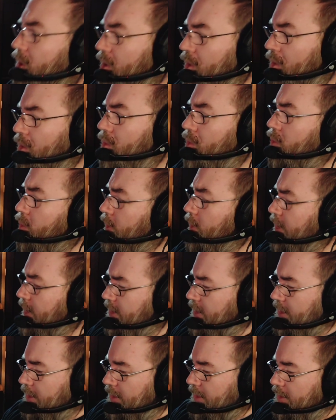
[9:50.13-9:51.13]

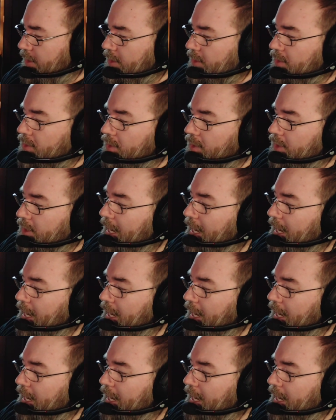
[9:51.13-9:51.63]
lucky you're